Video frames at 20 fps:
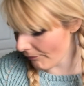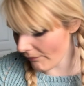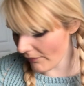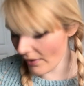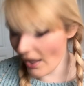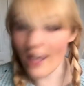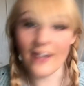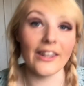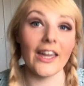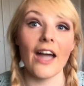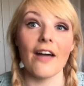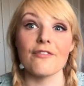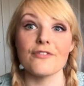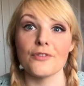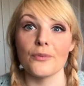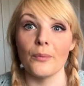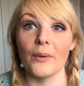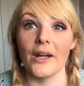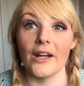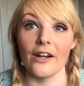and I have to
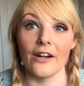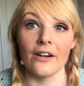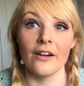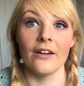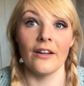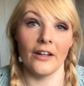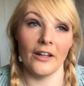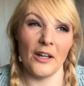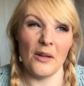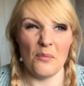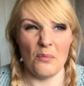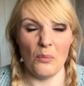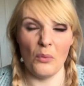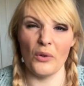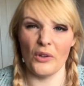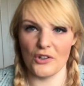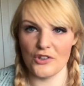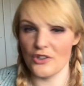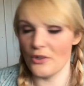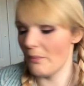wear 1
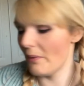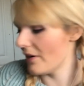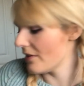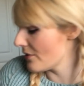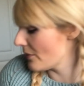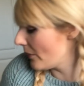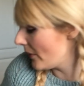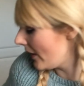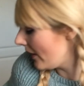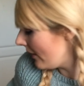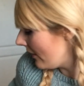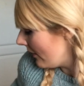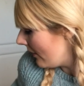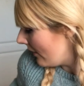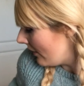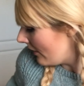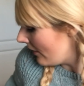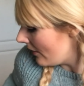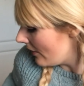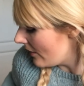or 2 pairs a week
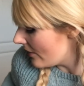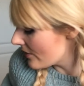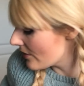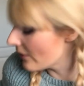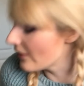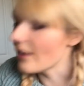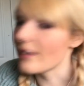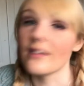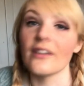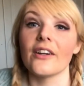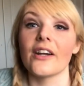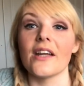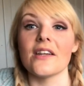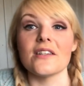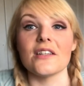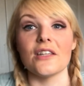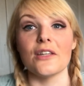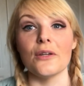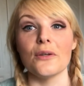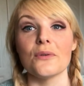so that they're
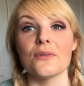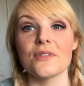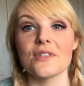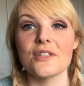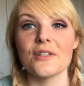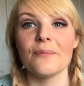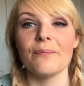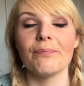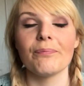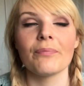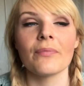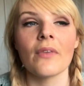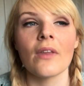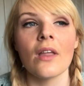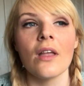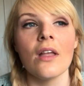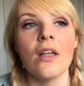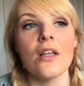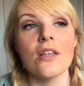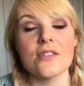getting used.
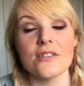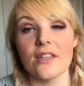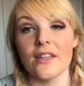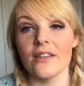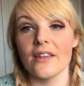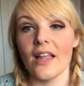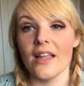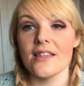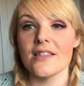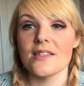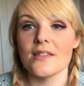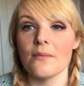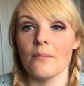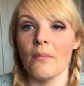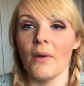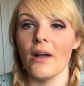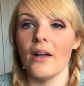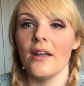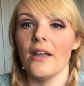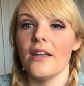So that's
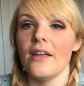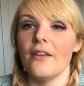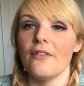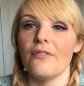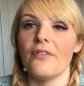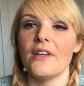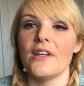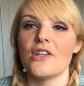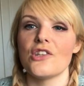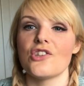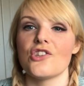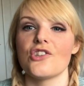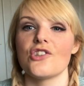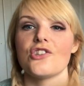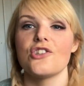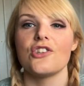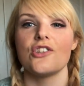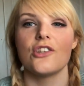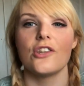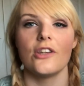my
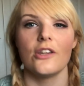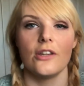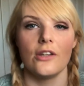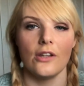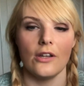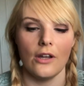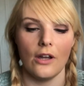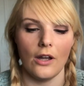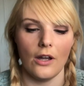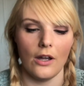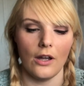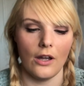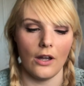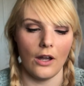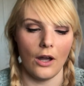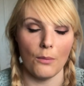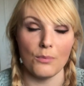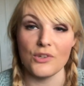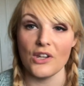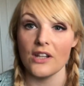finished
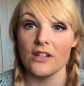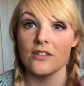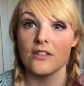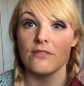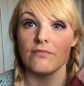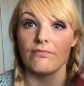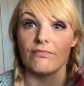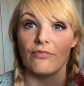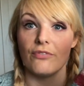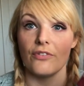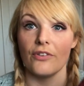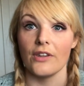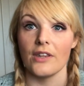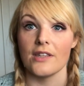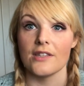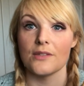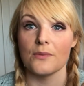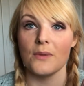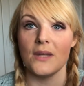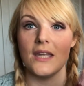object for
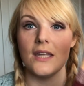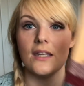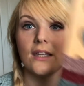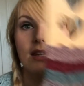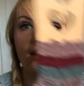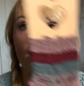this week,